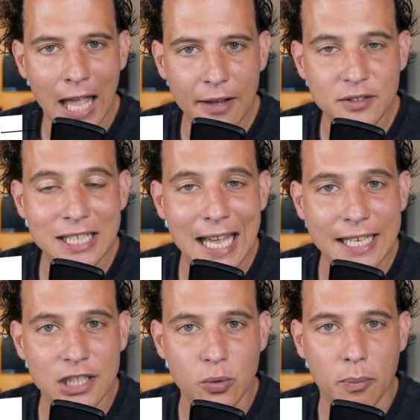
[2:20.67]

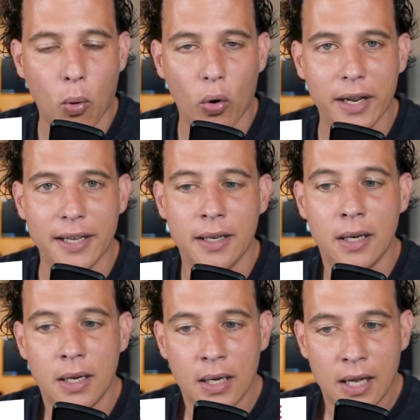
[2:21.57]
FTX is reporting
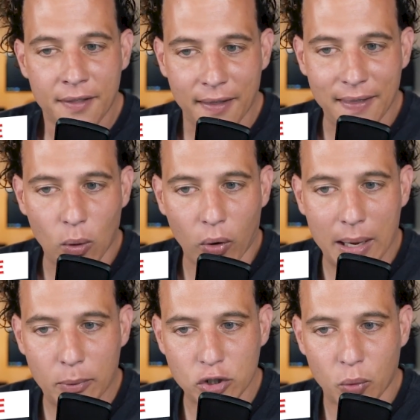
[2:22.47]
that they were
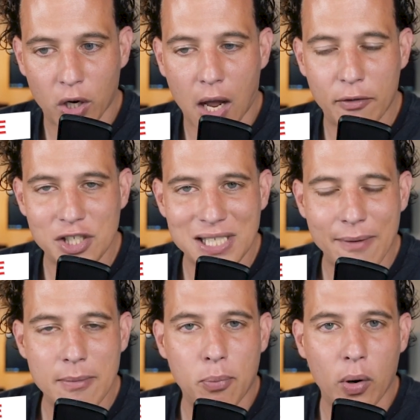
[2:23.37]
able to recover
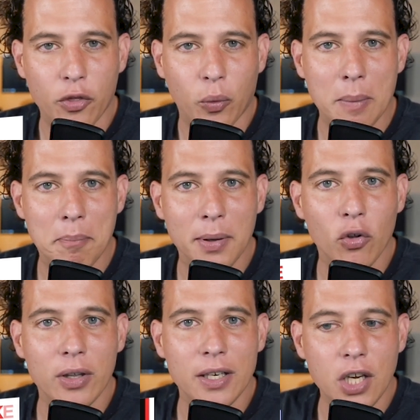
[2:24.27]
$7.3
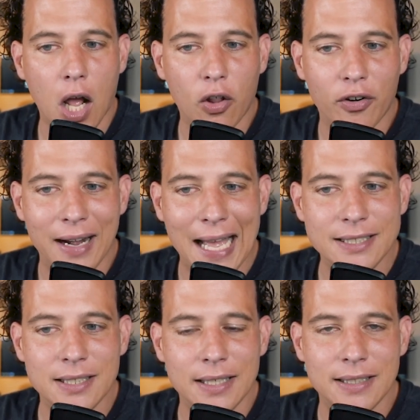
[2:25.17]
billion in
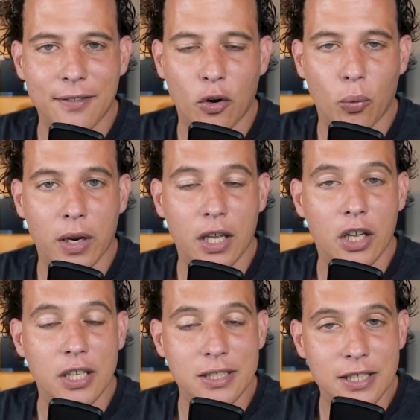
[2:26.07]
assets, and they're
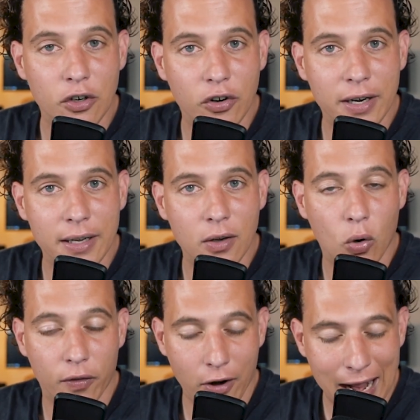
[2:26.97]

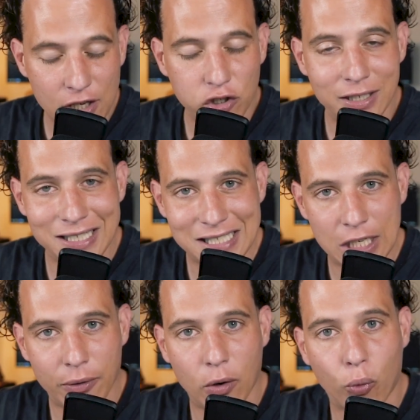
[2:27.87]
they're actually
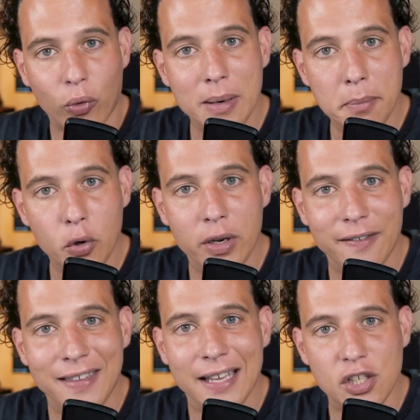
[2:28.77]
considering
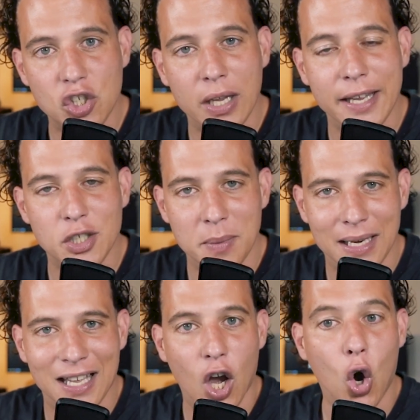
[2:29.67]
rebooting the exchange,
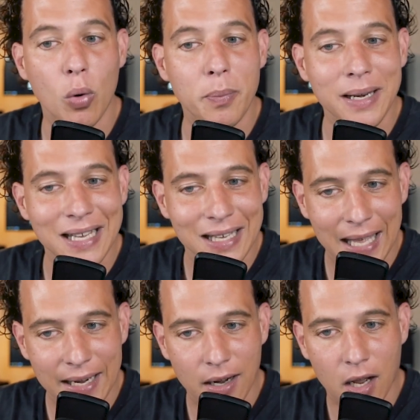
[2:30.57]
meaning opening
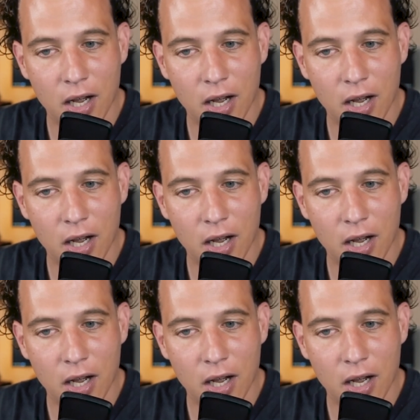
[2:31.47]
again to